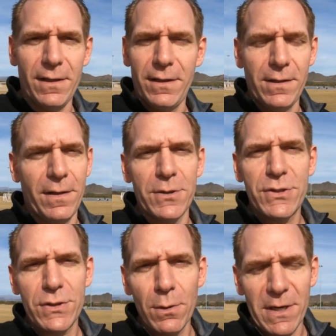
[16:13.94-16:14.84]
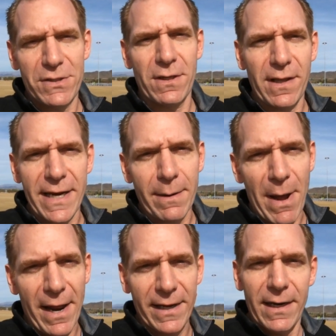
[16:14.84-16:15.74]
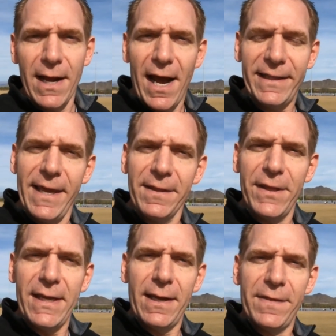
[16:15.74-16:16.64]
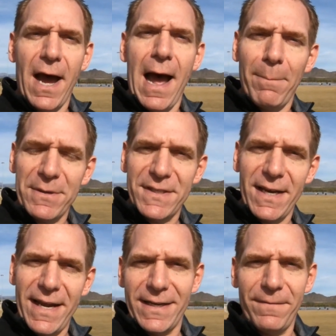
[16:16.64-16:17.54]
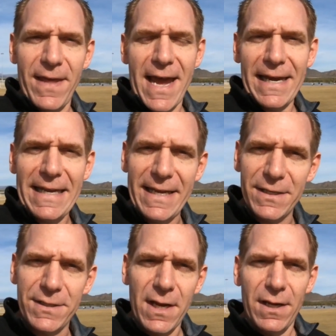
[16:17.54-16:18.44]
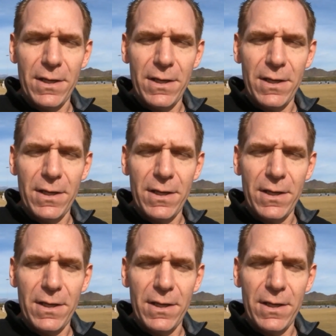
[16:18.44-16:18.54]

there's so much to like about it. I think the opposite end of that is,